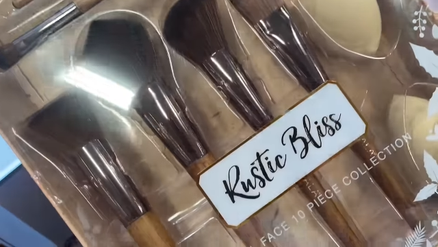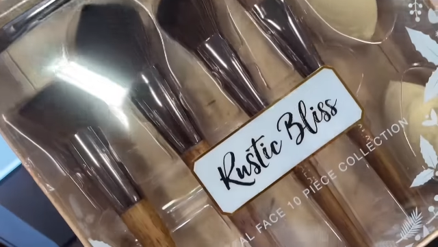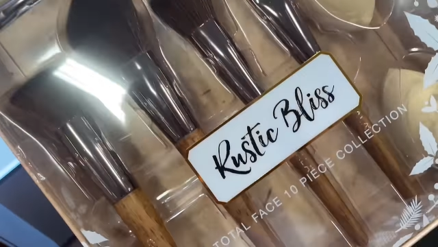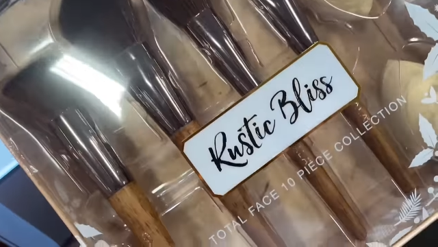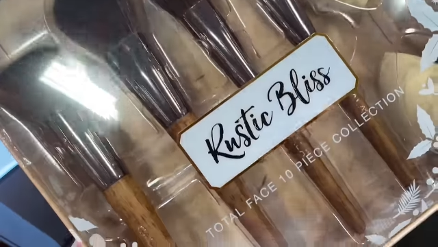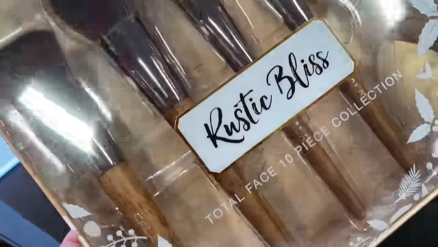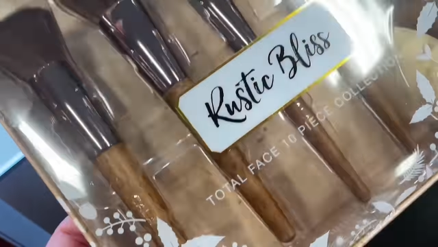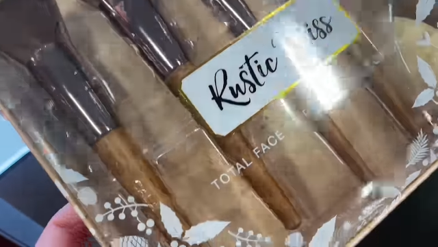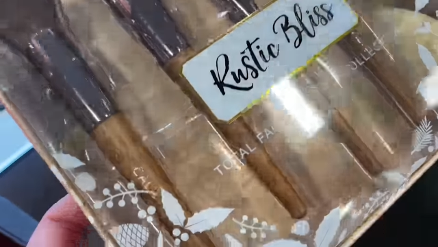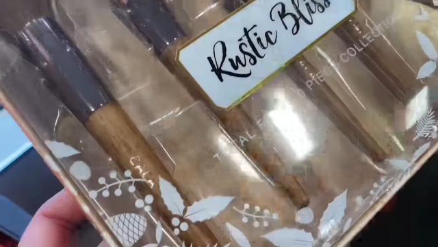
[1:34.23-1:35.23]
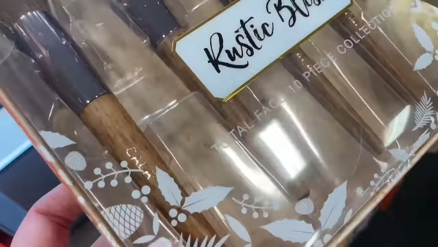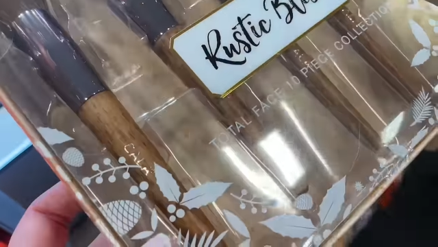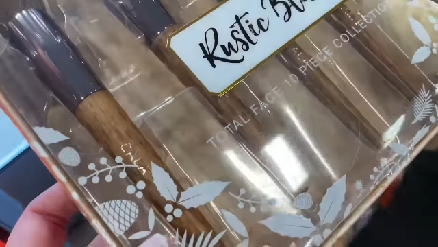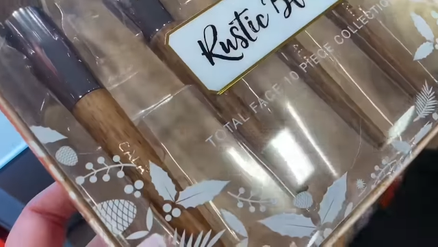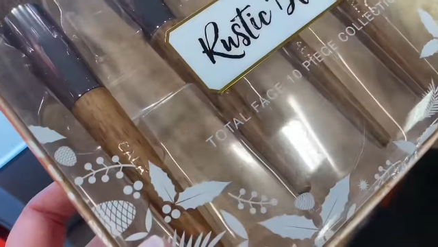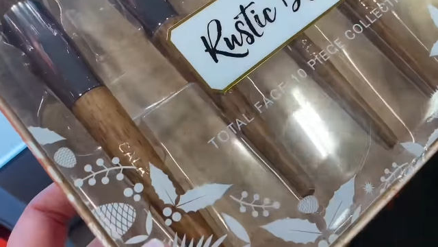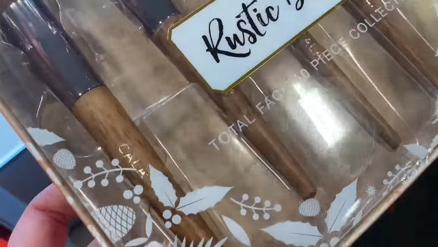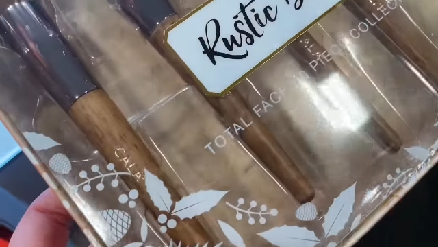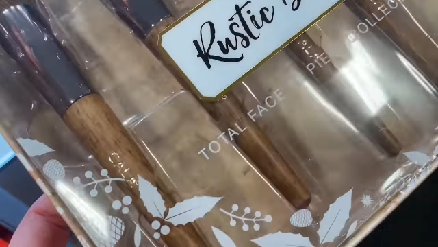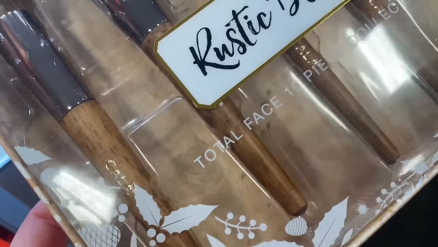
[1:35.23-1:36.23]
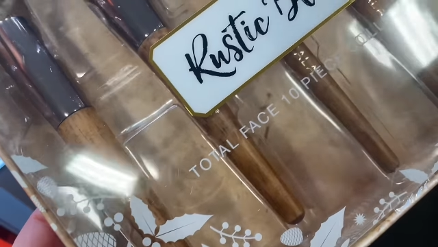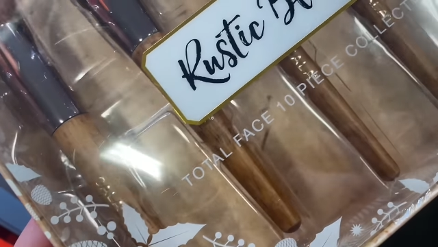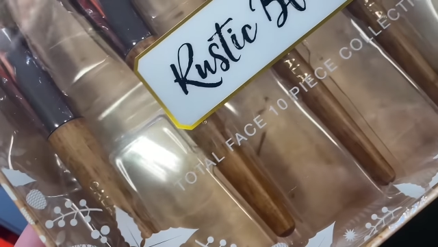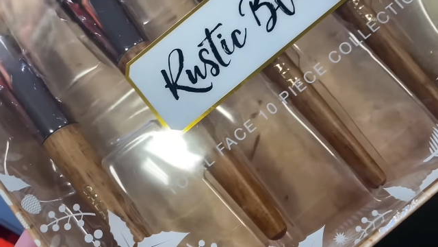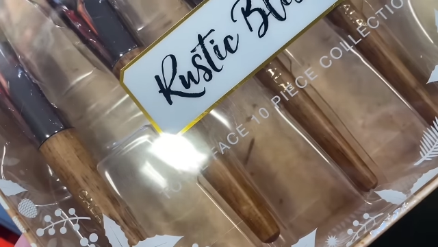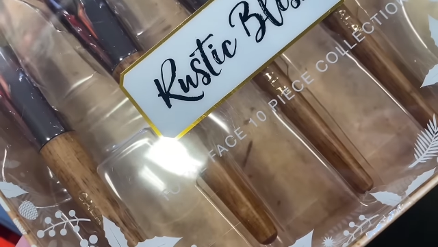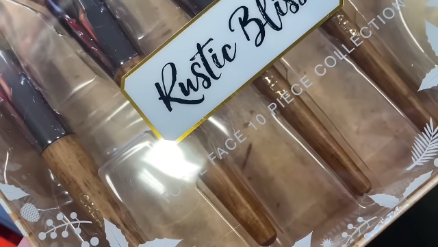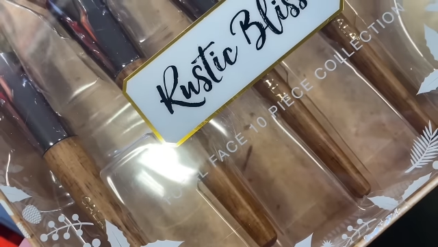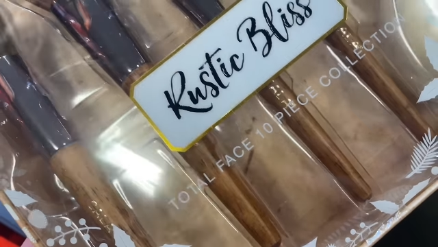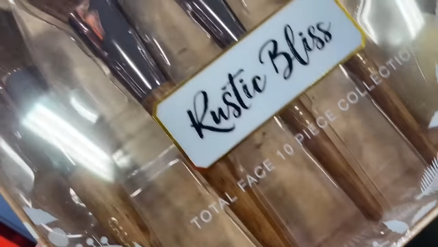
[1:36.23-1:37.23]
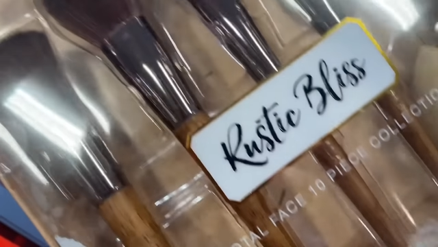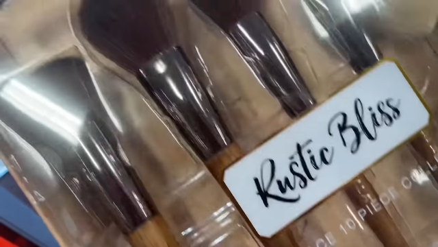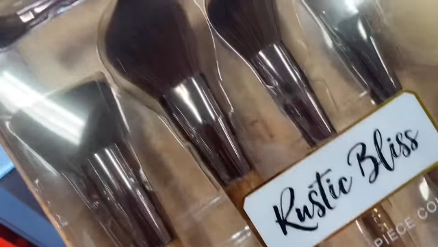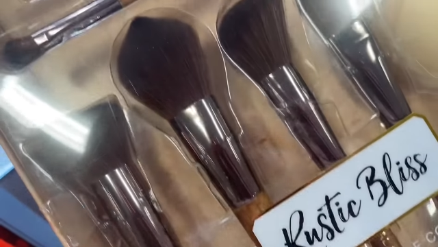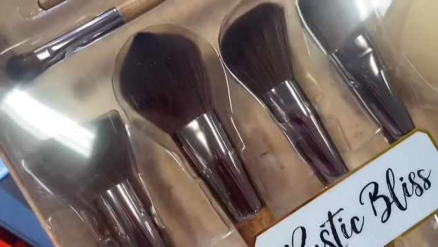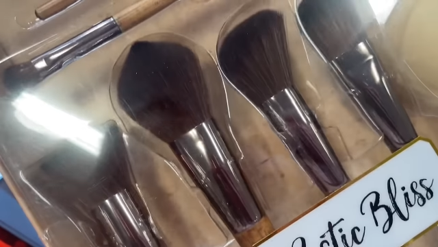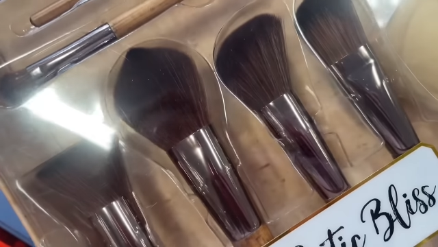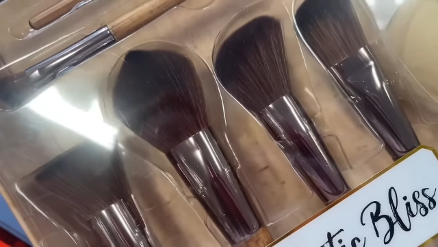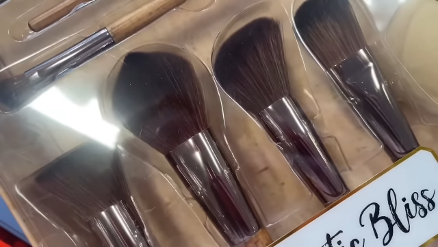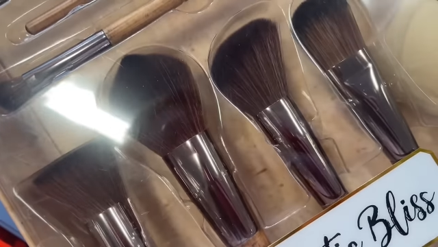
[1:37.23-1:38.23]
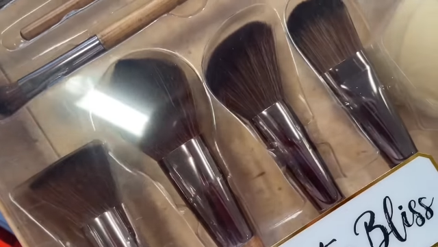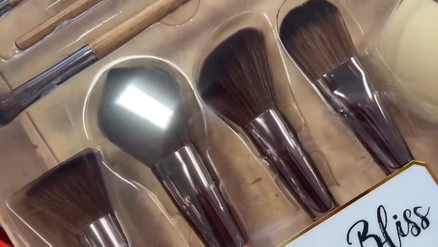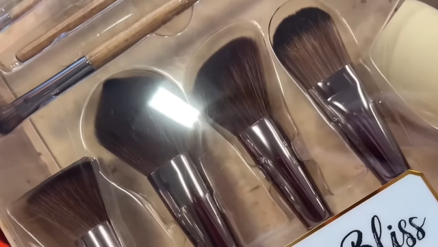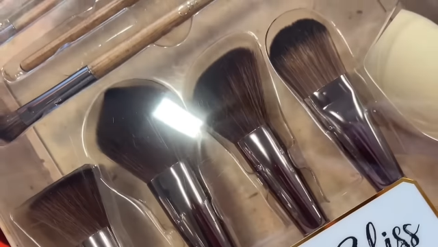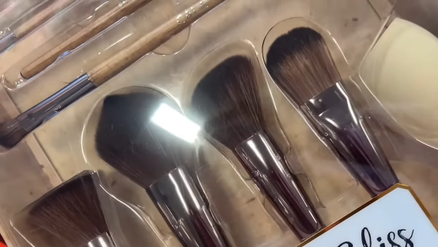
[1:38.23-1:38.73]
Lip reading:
Nobody's mouth can be seen.